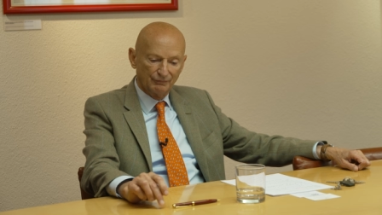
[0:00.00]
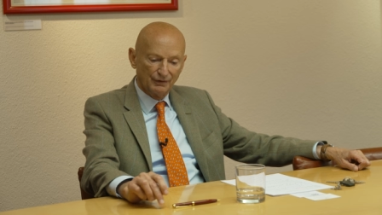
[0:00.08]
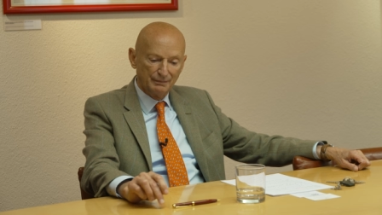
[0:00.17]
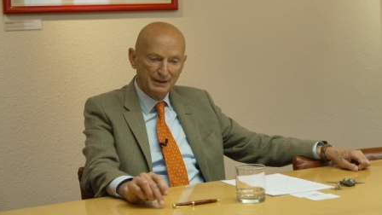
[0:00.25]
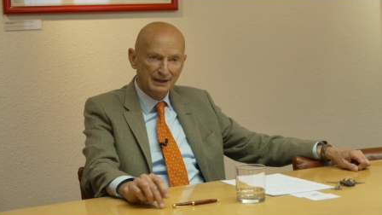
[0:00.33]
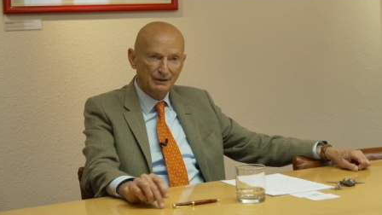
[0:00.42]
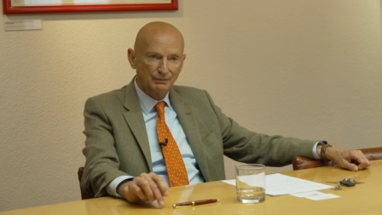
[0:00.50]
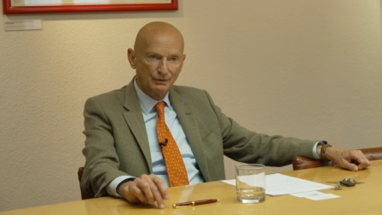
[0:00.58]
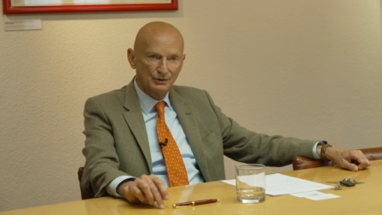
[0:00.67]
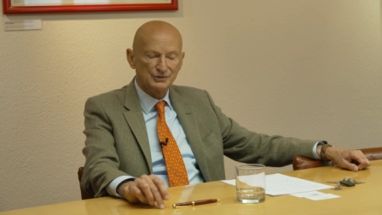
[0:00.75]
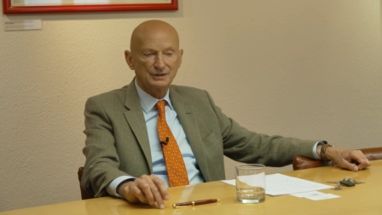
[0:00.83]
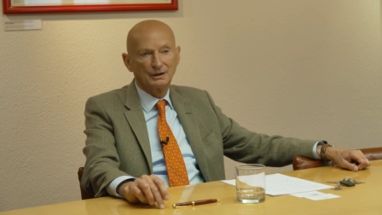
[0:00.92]
for, for
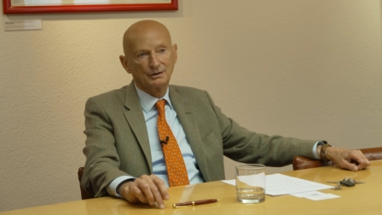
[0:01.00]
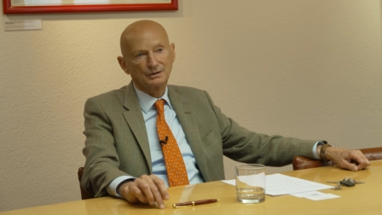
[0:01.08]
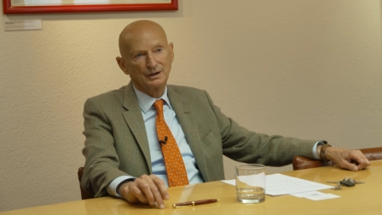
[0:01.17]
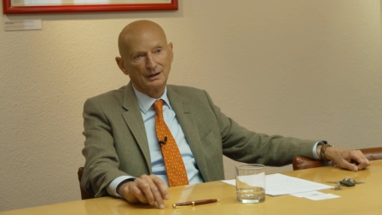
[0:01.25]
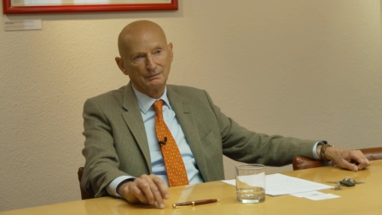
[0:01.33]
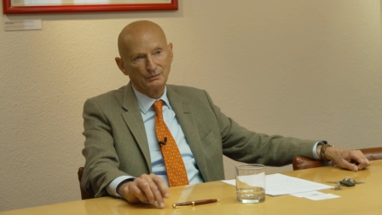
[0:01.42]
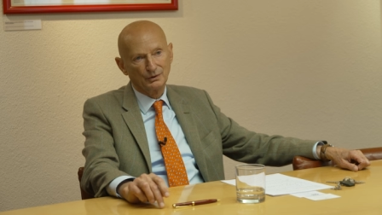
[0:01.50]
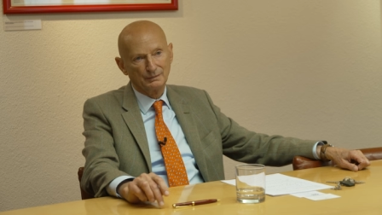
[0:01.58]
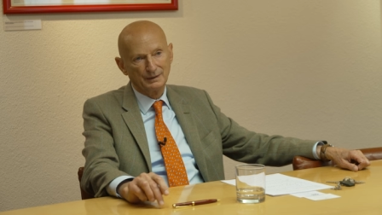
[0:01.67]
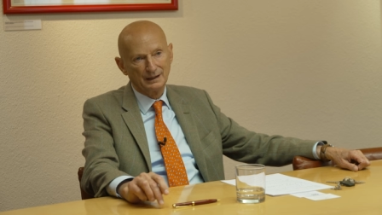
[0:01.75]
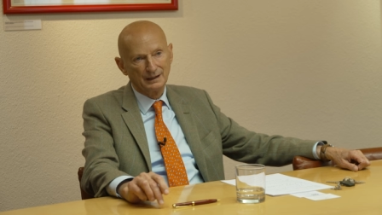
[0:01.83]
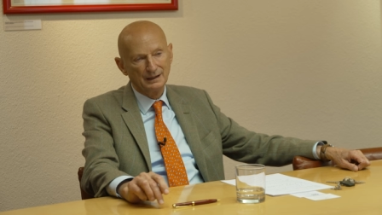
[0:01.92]
me, the worst
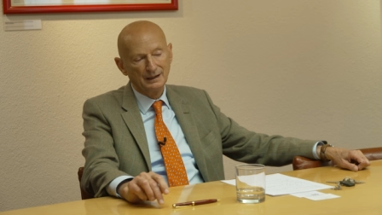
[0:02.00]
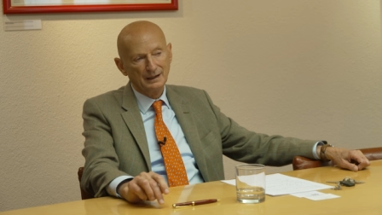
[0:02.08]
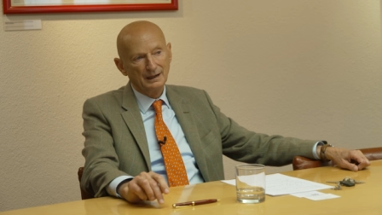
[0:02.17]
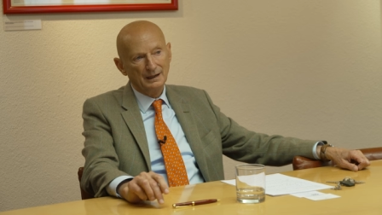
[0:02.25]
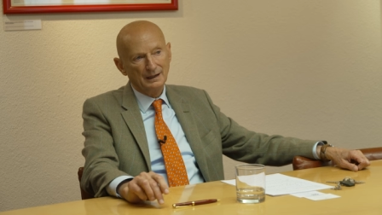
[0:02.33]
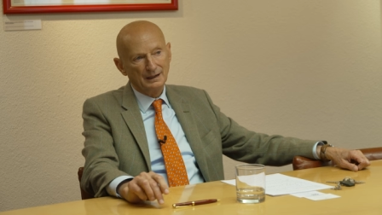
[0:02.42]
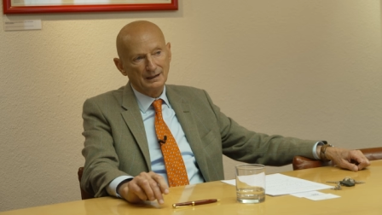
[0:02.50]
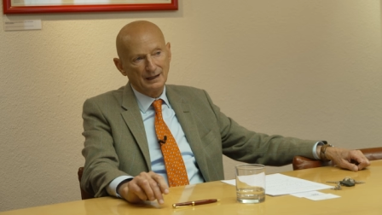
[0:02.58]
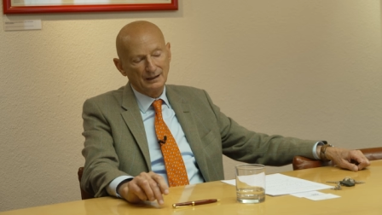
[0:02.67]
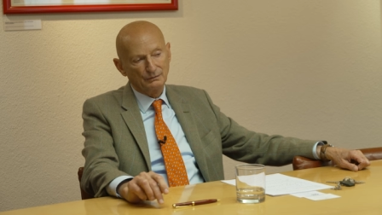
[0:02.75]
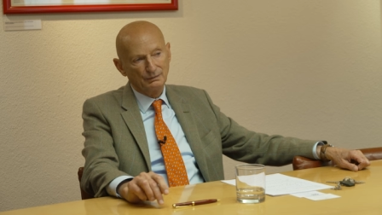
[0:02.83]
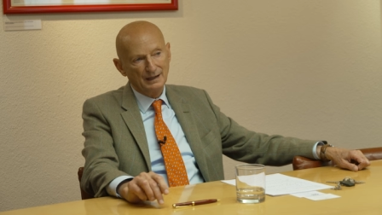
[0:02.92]
outcome would be
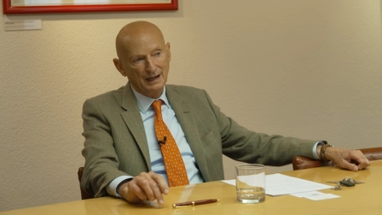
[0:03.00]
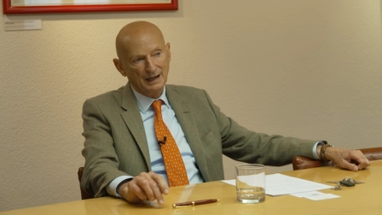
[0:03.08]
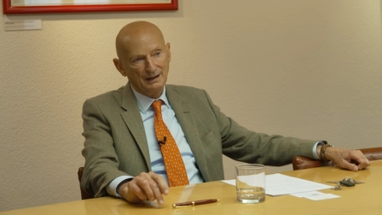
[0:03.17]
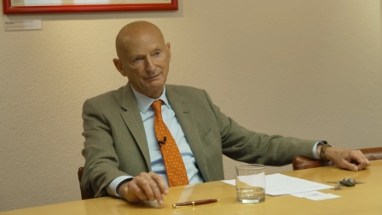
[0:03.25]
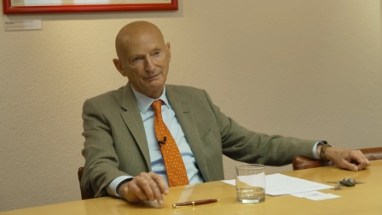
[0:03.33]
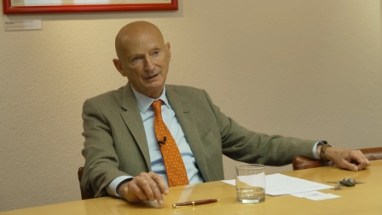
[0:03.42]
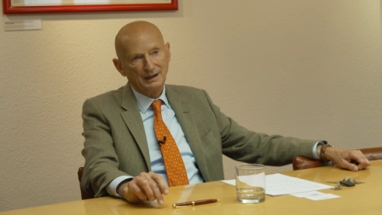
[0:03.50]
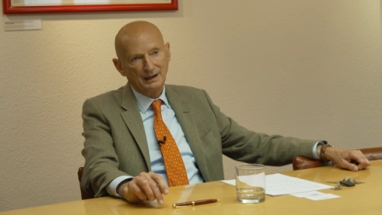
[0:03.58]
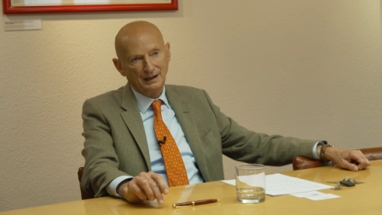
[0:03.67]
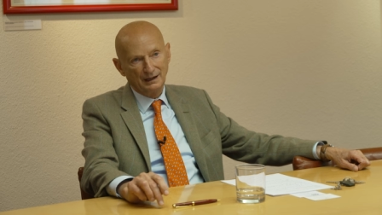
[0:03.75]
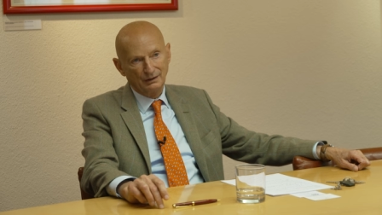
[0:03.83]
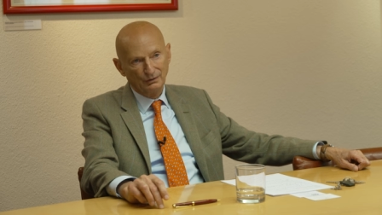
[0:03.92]
that we
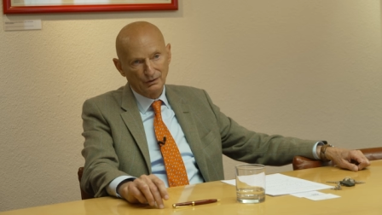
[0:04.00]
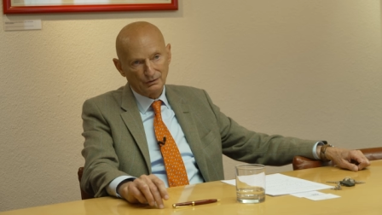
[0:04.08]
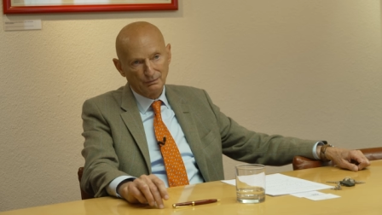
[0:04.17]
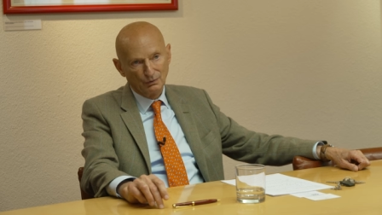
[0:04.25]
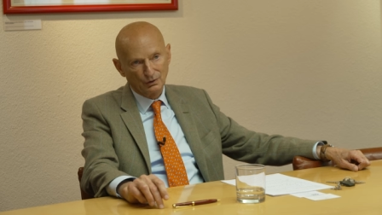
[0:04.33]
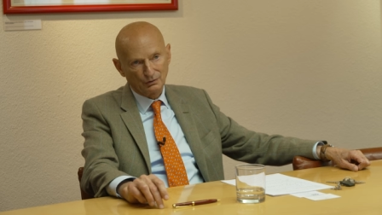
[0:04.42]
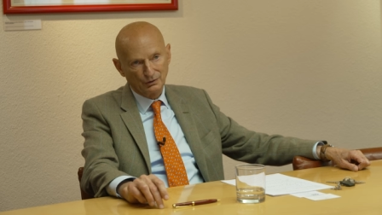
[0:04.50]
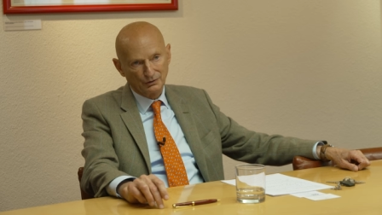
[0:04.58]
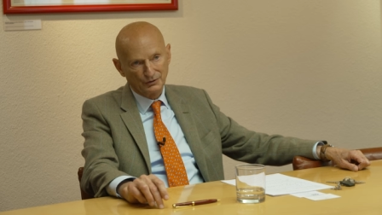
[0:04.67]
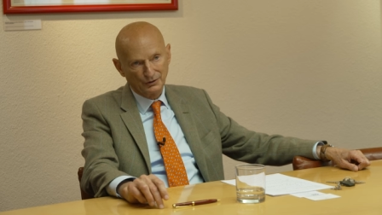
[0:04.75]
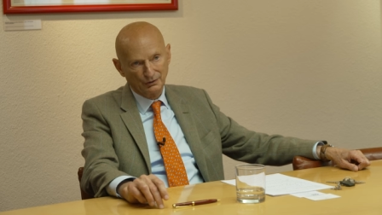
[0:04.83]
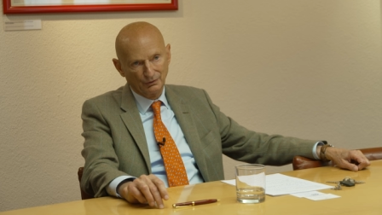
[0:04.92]
have a lot
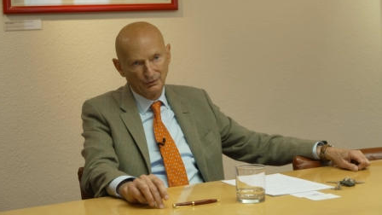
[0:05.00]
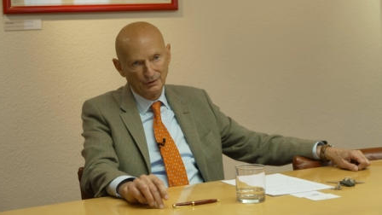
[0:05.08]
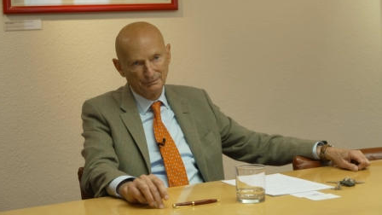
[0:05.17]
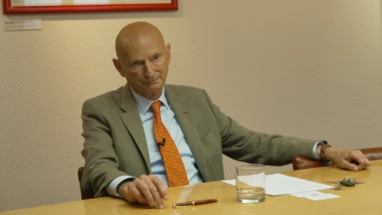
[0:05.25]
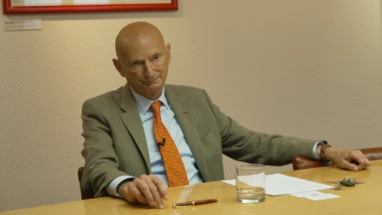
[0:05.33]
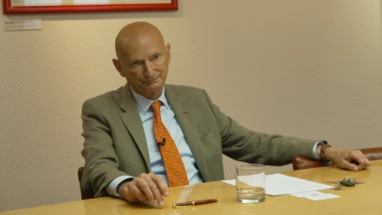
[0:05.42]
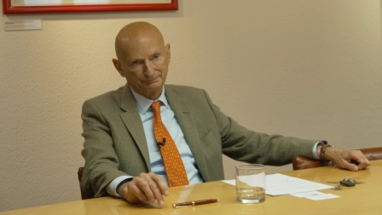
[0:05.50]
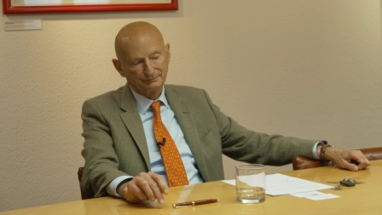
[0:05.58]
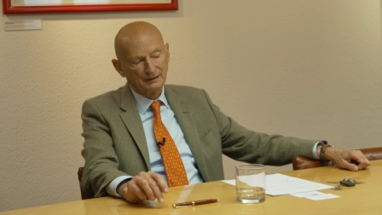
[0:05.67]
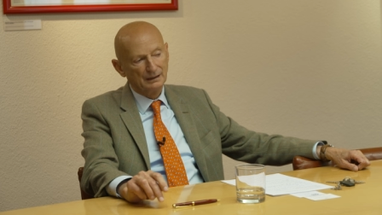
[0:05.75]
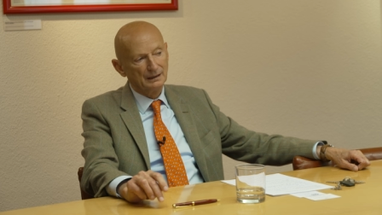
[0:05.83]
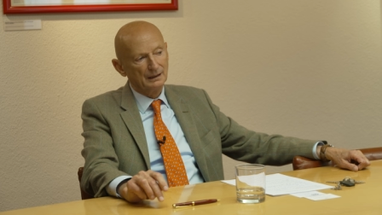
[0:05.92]
more control
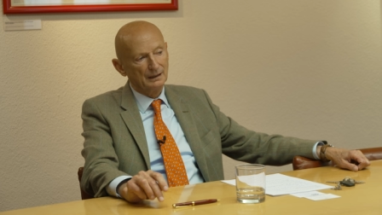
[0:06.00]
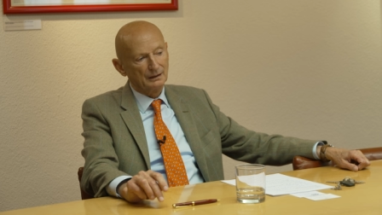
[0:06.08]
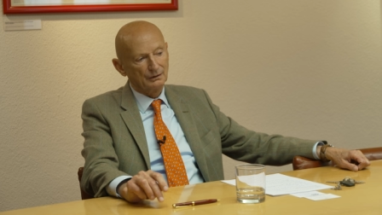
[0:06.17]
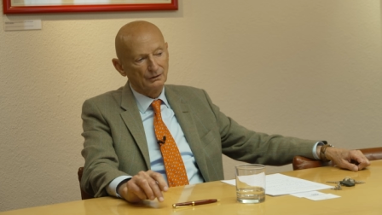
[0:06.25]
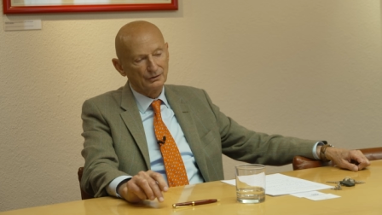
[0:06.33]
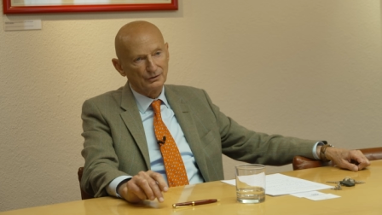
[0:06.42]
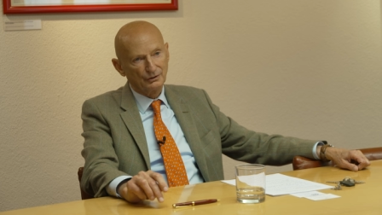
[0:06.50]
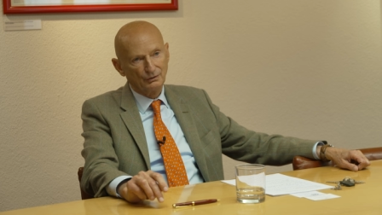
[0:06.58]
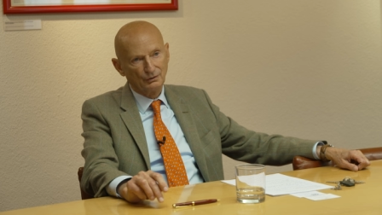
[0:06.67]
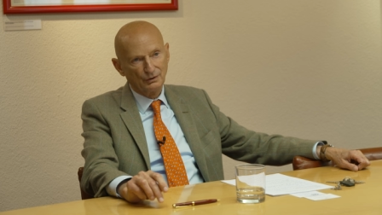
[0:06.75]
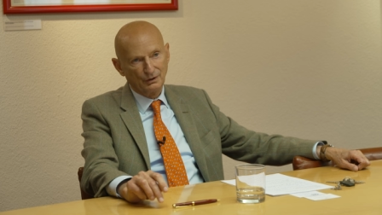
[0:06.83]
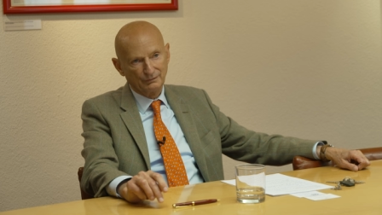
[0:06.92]

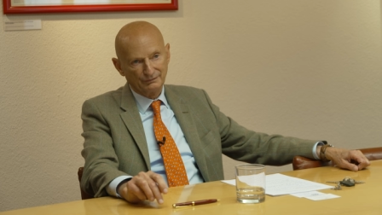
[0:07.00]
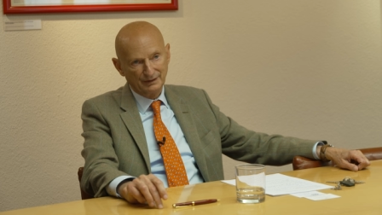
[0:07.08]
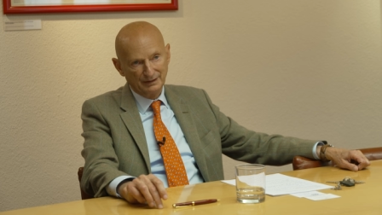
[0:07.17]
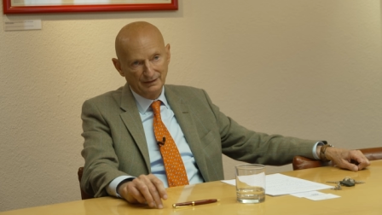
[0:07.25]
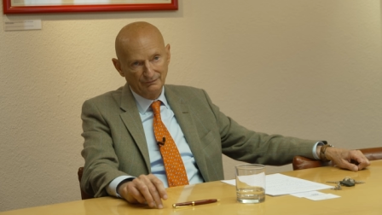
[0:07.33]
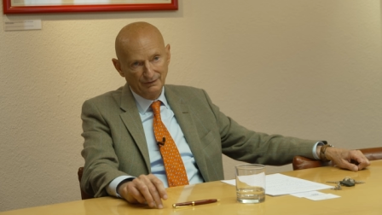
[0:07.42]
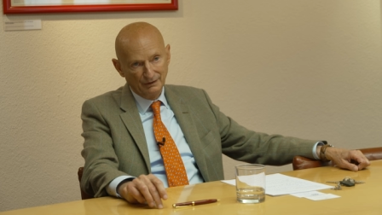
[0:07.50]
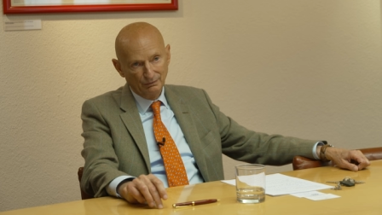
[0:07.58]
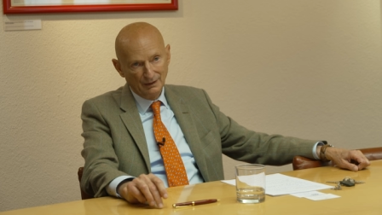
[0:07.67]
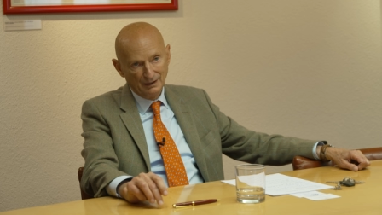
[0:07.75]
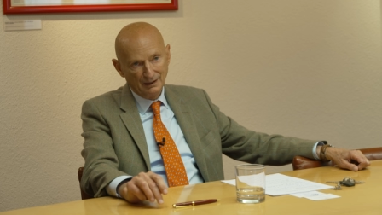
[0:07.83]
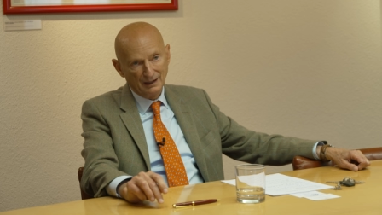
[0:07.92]
control of the
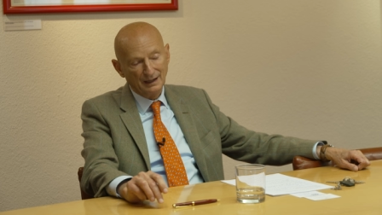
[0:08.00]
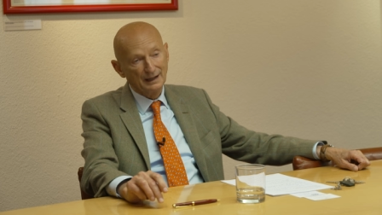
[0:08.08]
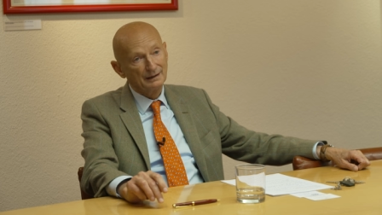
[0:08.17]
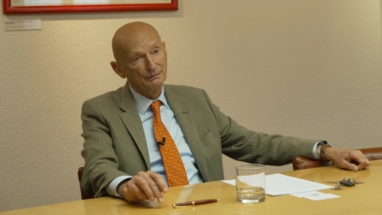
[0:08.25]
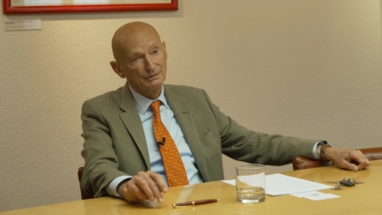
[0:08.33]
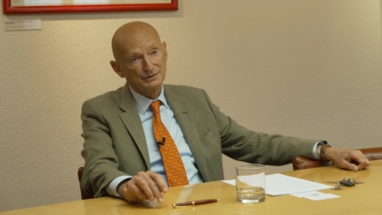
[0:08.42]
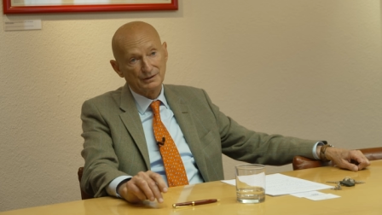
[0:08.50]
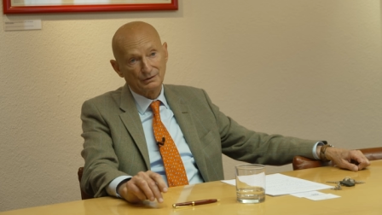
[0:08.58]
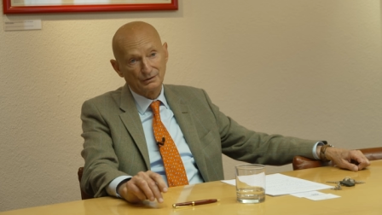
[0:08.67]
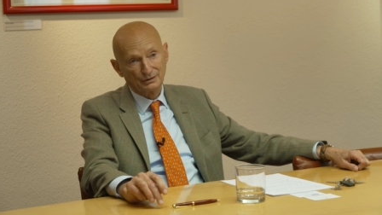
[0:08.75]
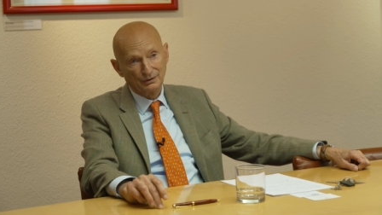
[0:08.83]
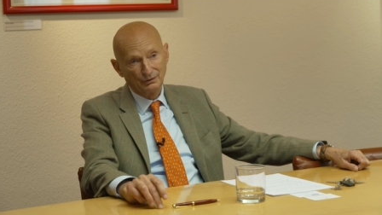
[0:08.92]
individual and
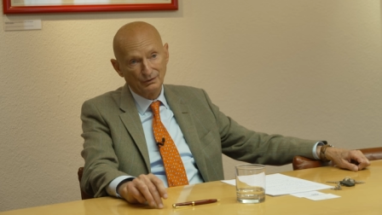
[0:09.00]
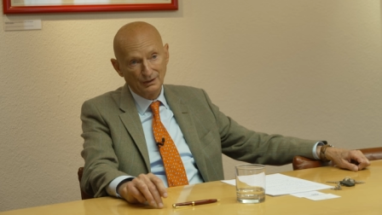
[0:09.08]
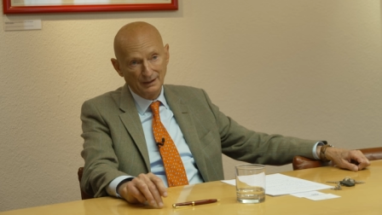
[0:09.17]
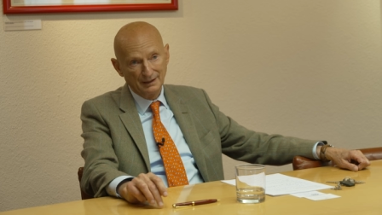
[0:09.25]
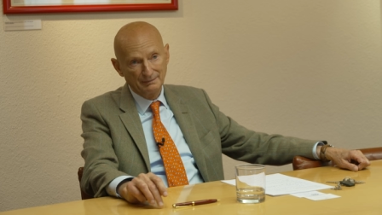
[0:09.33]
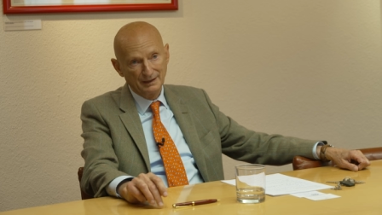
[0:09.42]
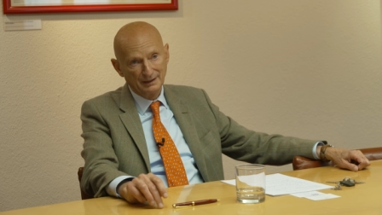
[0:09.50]
with the control